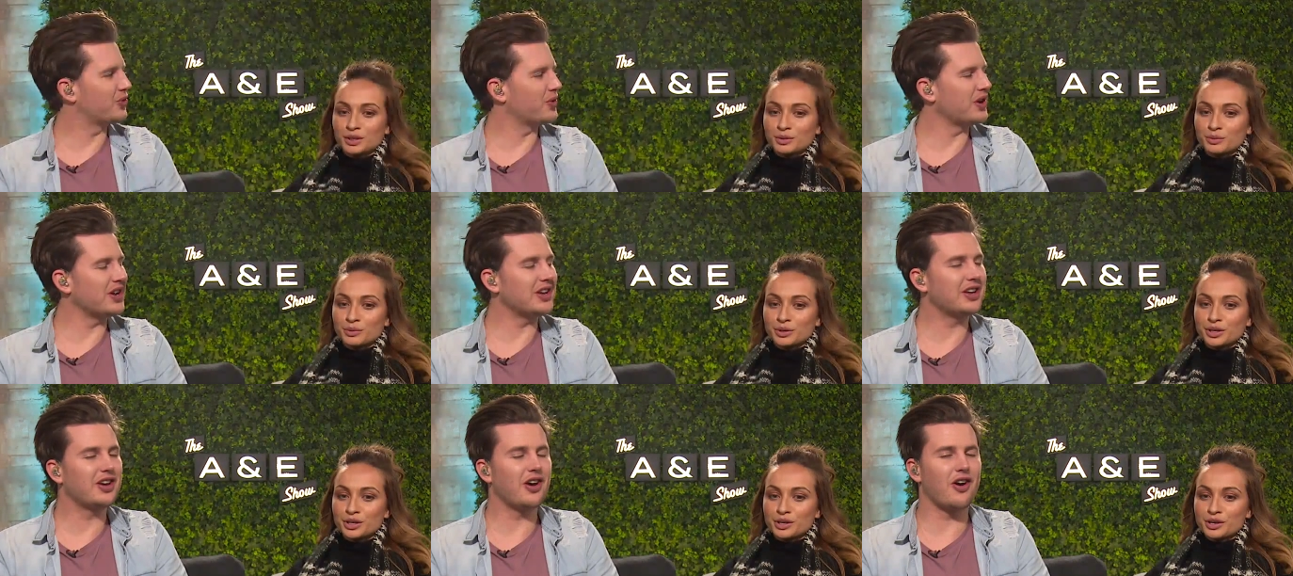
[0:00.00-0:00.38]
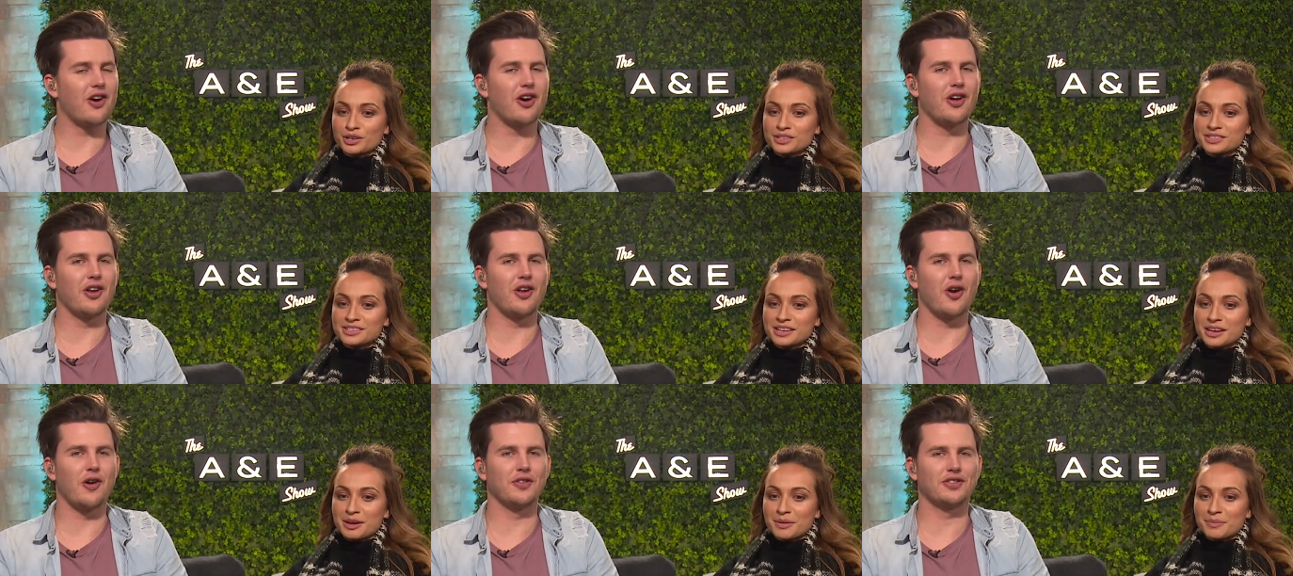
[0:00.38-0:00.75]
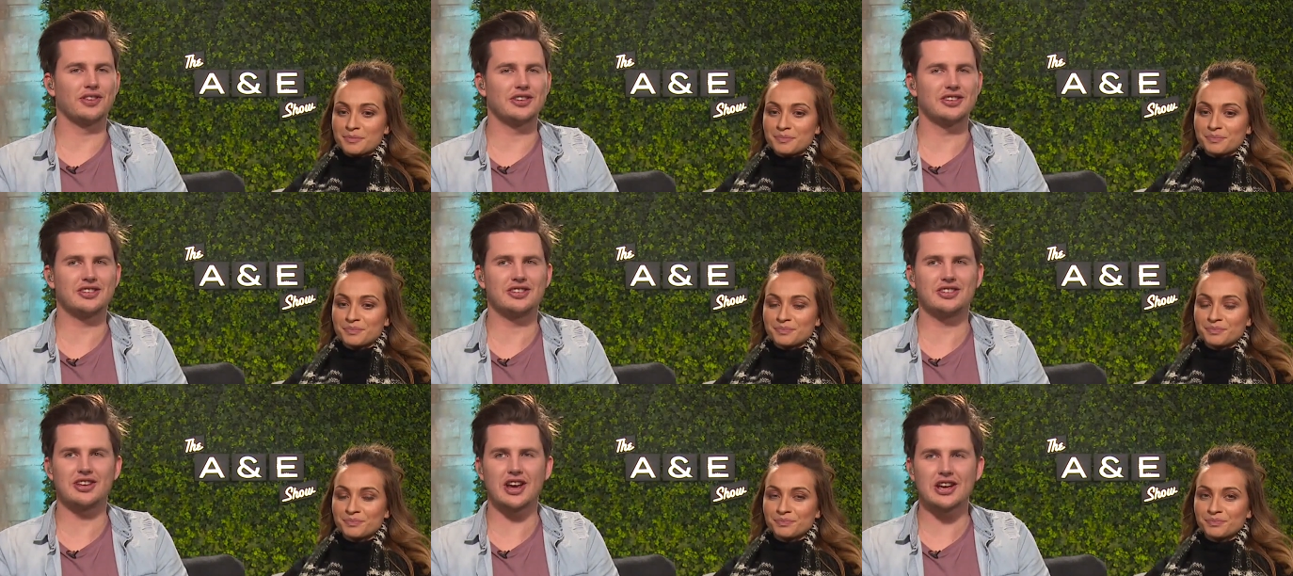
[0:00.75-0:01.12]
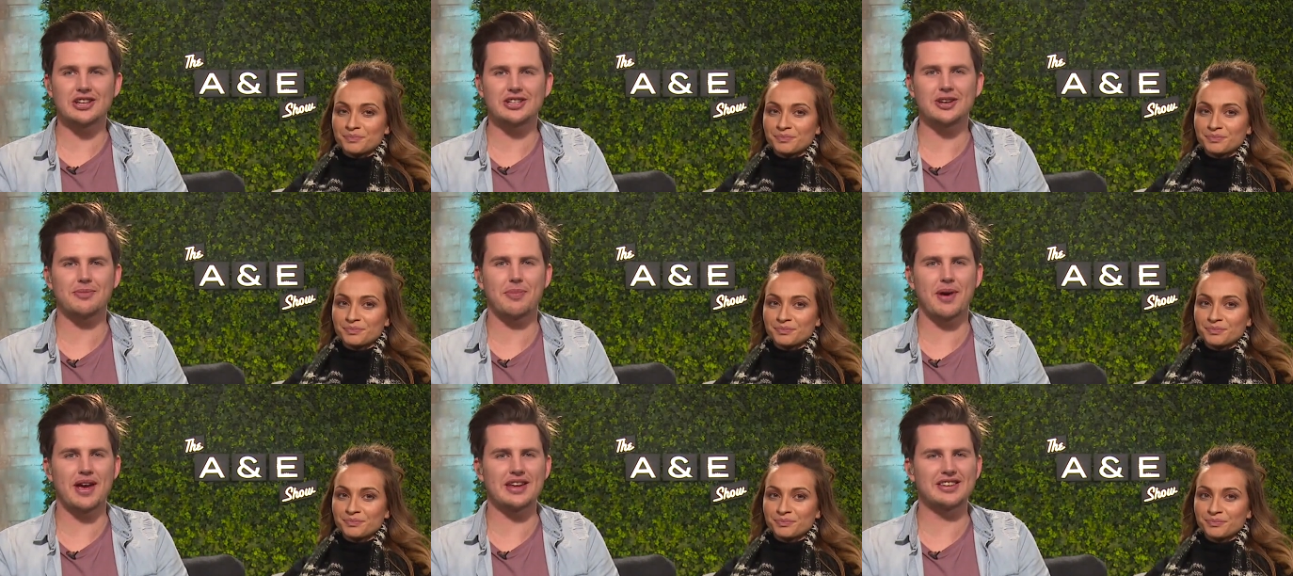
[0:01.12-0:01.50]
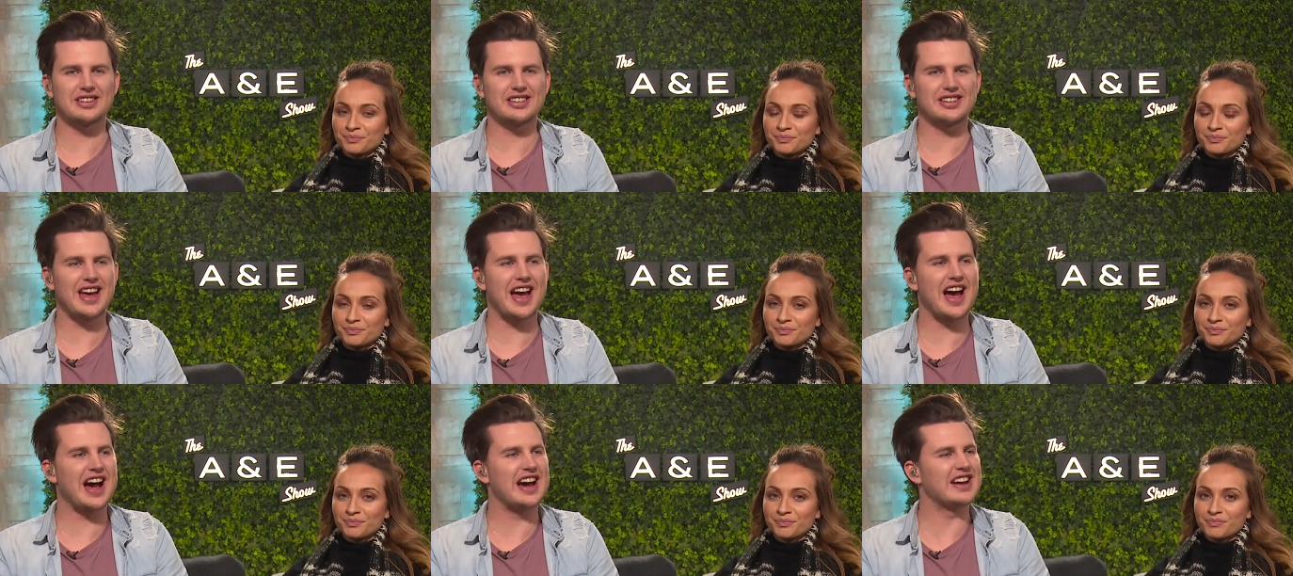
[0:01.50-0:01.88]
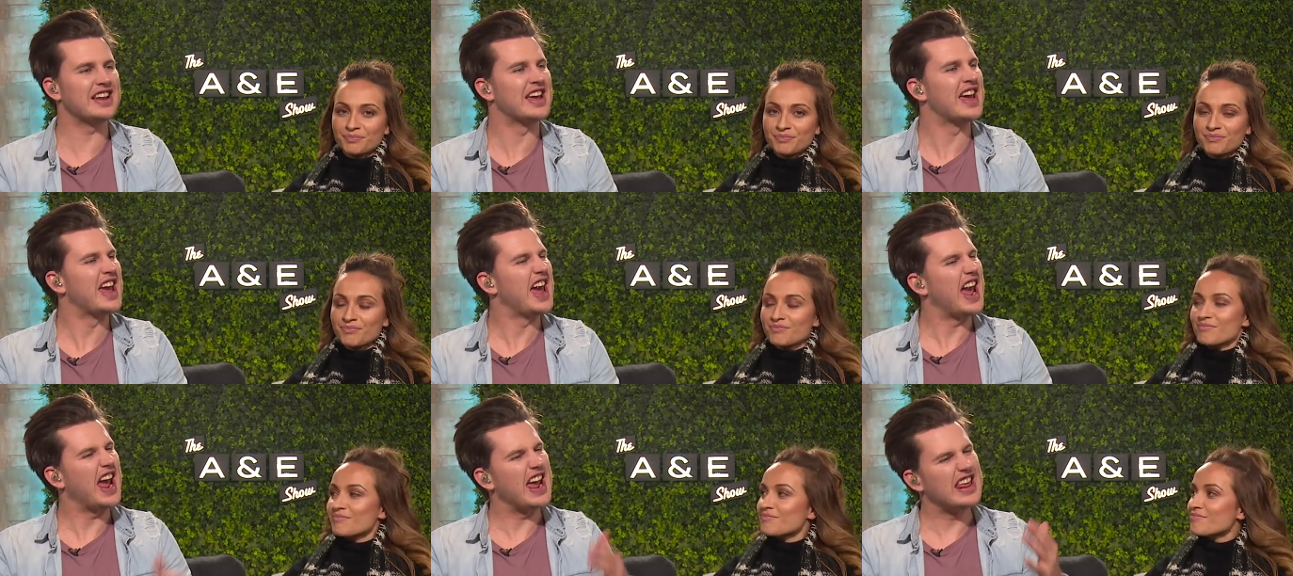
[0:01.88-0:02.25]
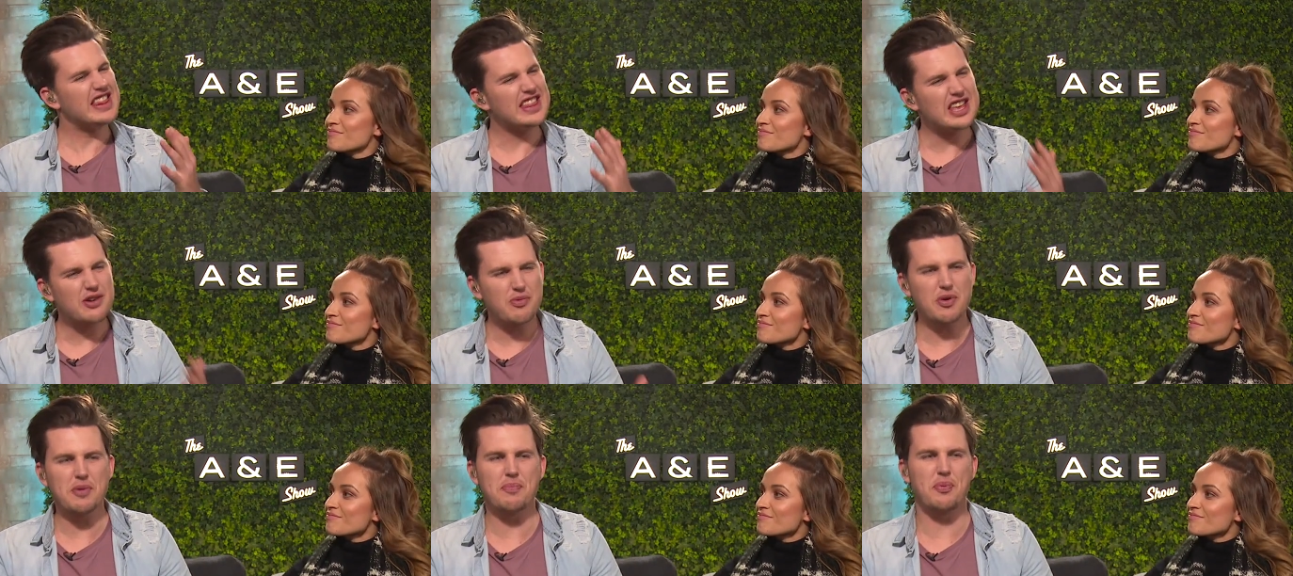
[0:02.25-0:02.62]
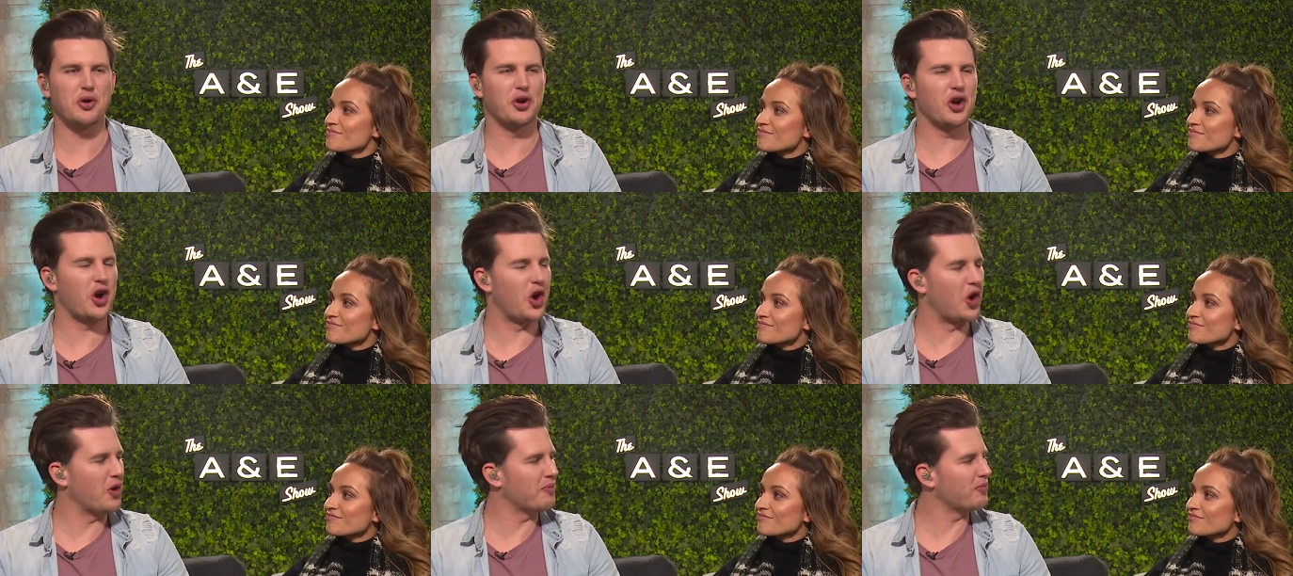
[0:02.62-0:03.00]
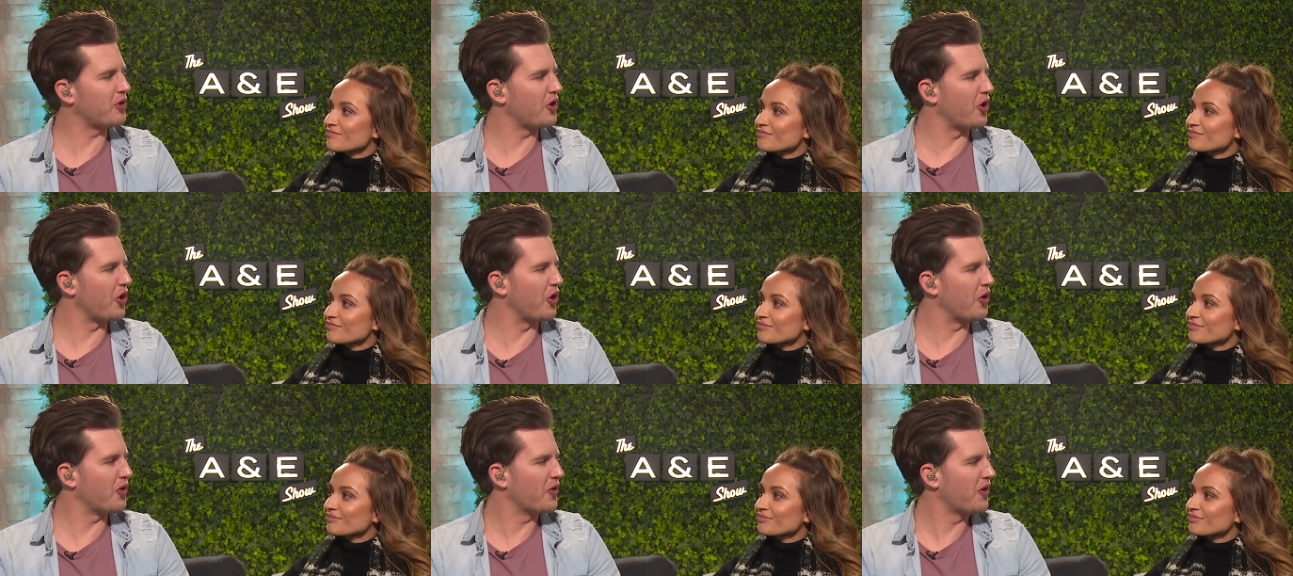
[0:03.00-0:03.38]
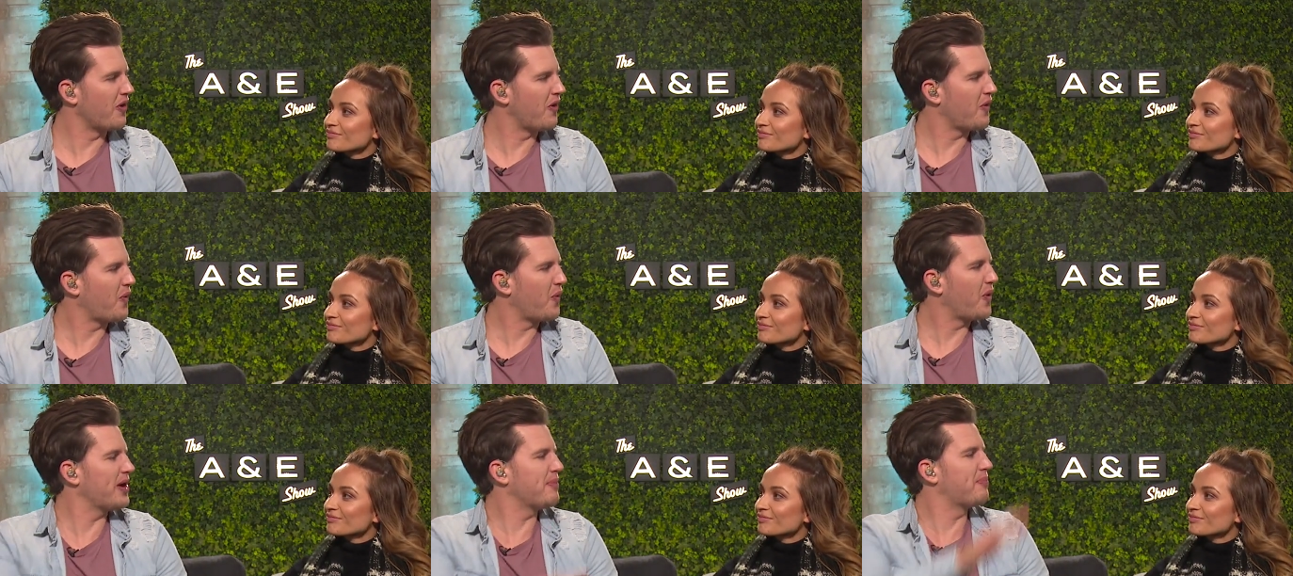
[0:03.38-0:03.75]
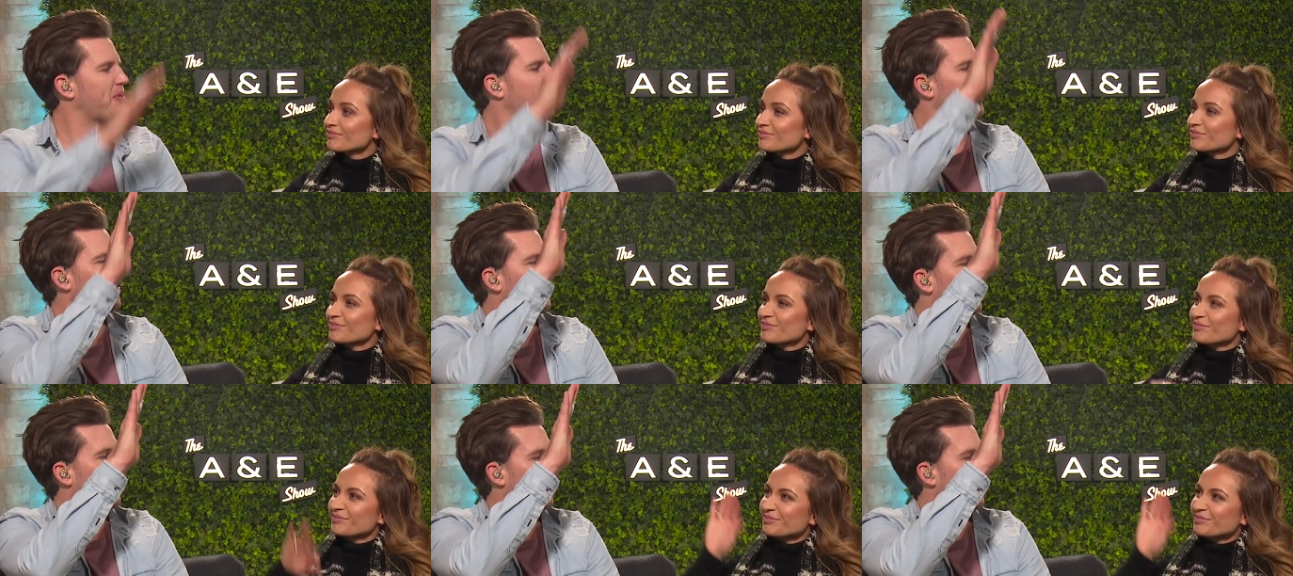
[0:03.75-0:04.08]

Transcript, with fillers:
Speaker 1: we, we got, got off to such a bad start, and then we brought it home, girl. We brought it